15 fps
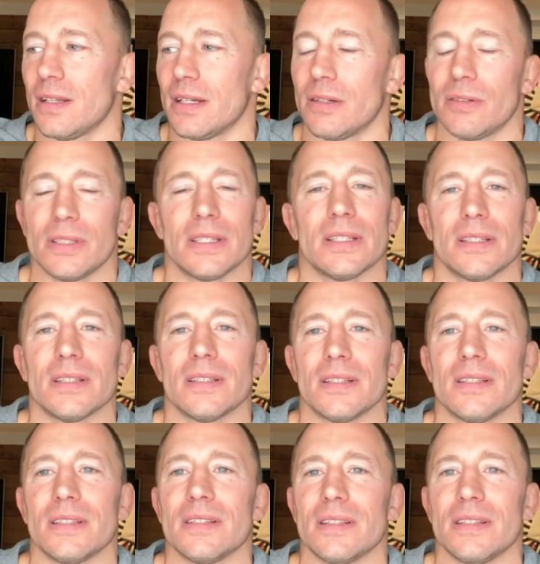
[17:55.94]
know,
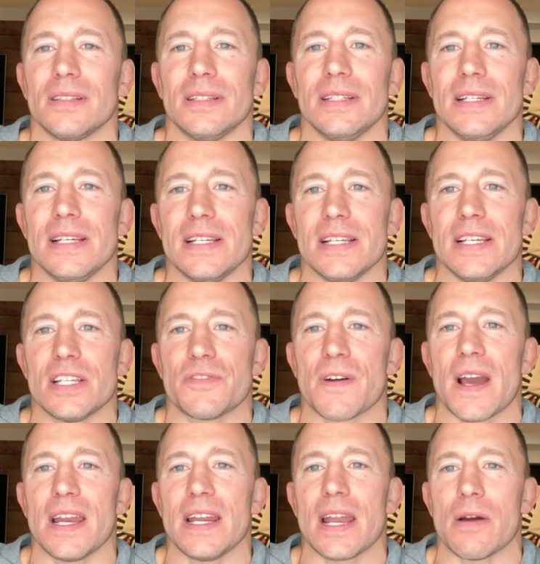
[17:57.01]
he's
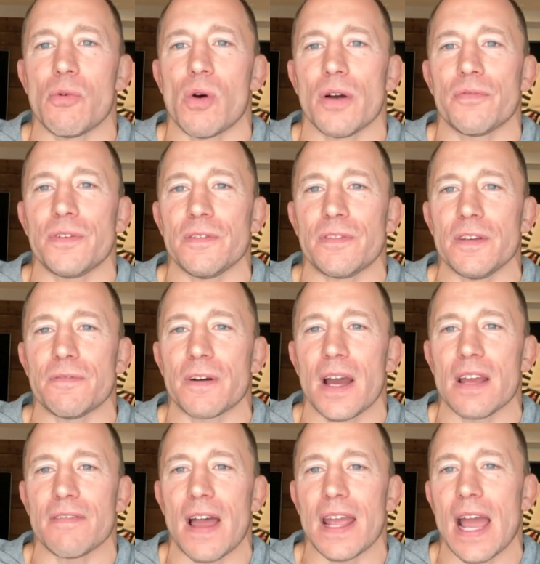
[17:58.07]
fighting at
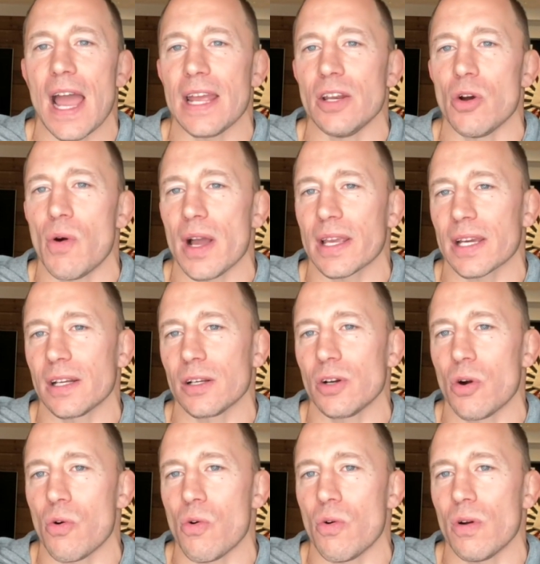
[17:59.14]
155. I know I can
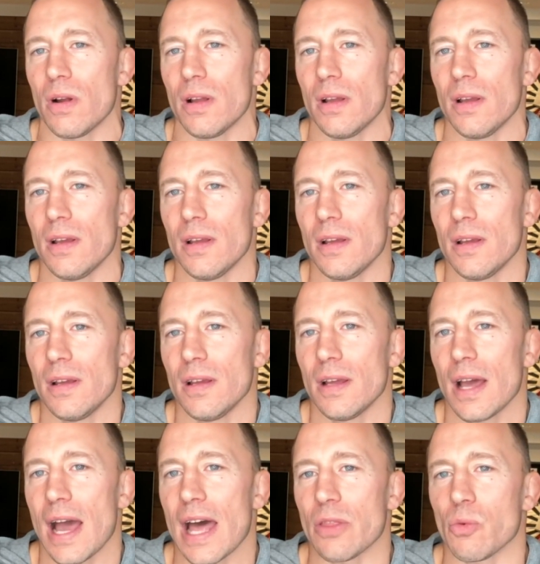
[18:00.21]
go
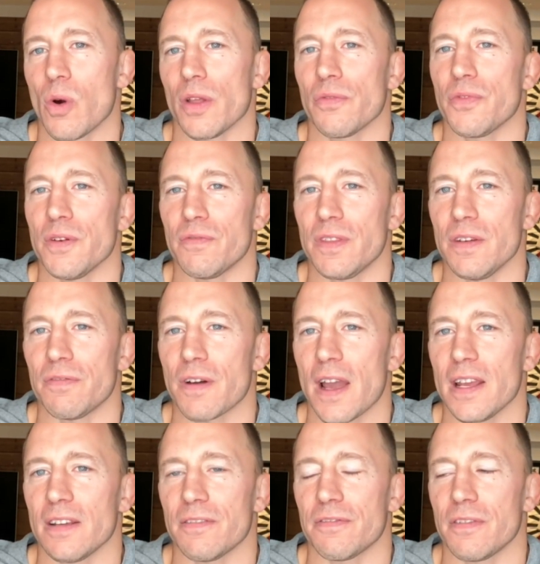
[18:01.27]
at
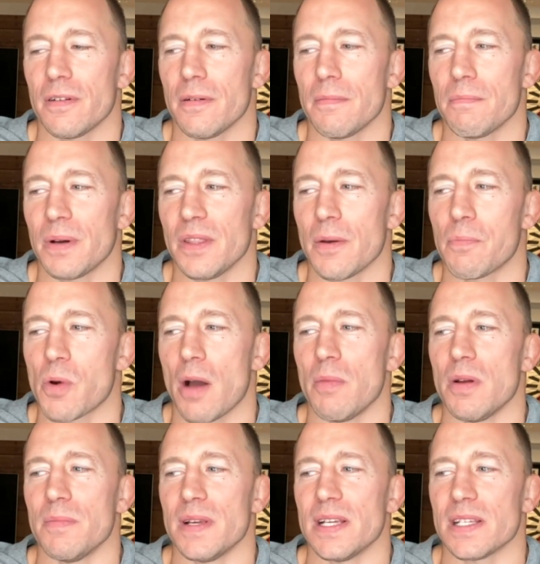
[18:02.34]
155, but the
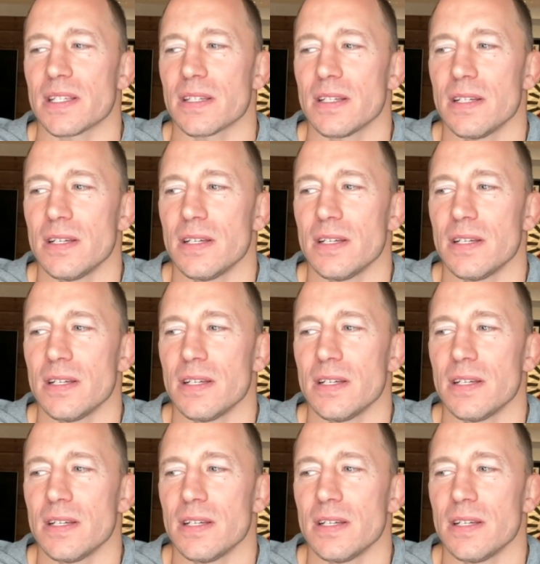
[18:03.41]
problem is